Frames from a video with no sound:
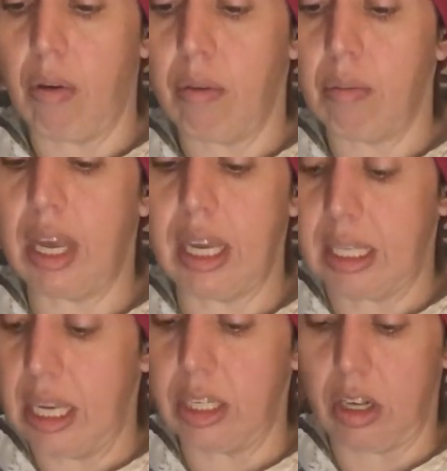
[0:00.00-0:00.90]
Because
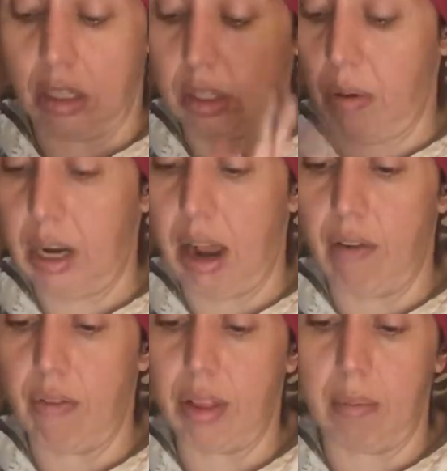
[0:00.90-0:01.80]
things are slowing
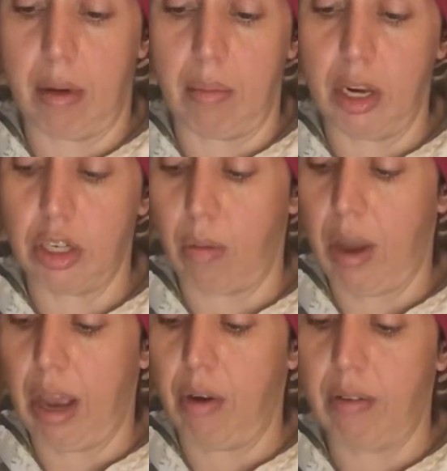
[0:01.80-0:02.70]
down for them in a major
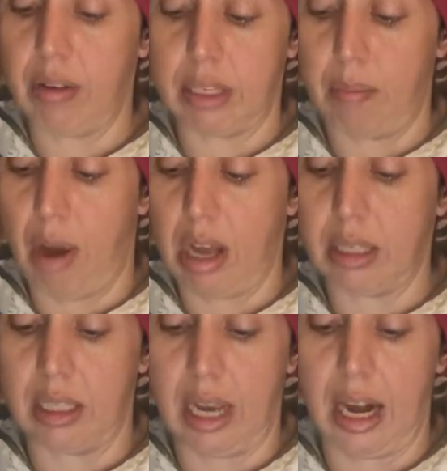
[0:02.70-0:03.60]
way. Whoever this boss
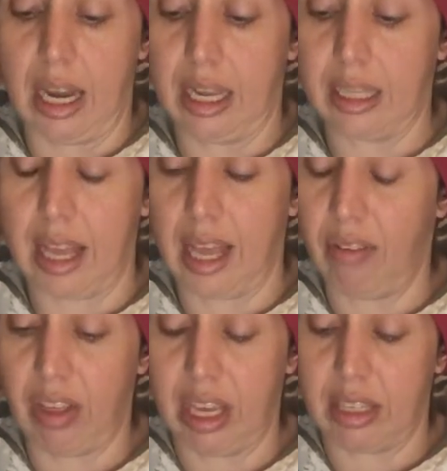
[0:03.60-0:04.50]
daddy is. I
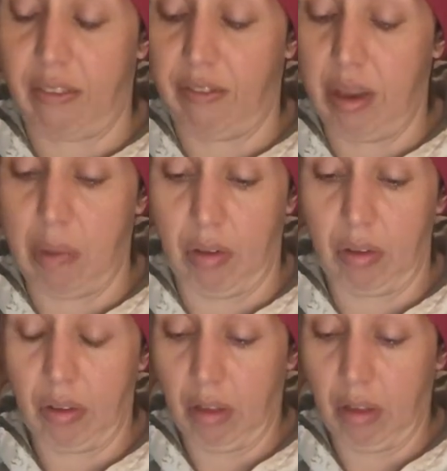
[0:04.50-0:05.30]
feel like it's a female.